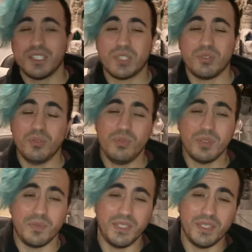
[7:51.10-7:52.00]
So you
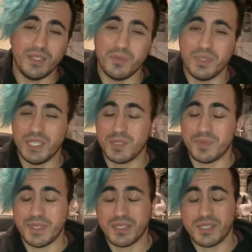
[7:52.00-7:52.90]
could be the biggest smack.